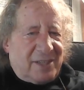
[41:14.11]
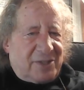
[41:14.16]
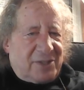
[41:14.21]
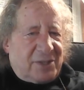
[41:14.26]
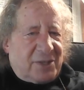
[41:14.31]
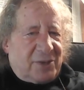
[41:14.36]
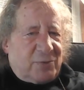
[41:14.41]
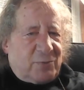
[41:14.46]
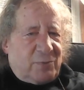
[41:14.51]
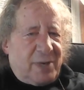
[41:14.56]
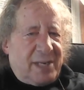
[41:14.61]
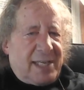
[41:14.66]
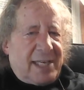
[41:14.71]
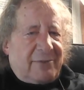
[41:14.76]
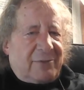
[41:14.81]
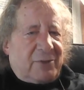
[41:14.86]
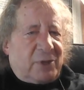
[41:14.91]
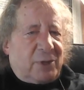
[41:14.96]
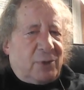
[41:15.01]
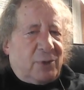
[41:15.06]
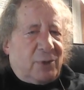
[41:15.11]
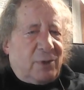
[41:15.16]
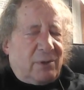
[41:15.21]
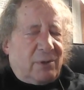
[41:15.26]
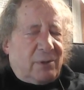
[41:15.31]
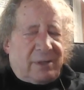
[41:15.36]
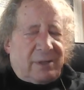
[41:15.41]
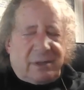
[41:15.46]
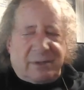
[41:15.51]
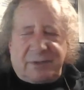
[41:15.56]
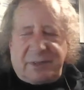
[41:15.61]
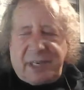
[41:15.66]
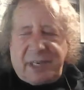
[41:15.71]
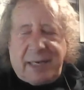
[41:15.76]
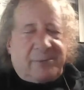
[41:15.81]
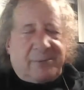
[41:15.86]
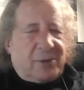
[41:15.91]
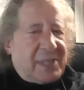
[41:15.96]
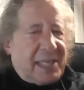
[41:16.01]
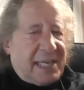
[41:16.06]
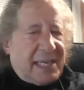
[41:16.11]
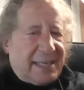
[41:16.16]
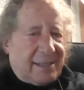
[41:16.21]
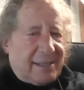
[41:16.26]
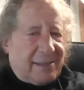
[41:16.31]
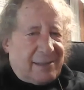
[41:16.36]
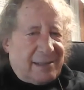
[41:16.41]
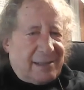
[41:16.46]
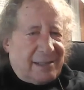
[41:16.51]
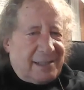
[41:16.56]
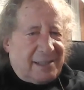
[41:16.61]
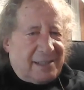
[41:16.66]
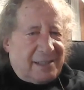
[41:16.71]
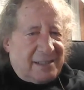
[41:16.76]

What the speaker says: So we have a whole doppelganger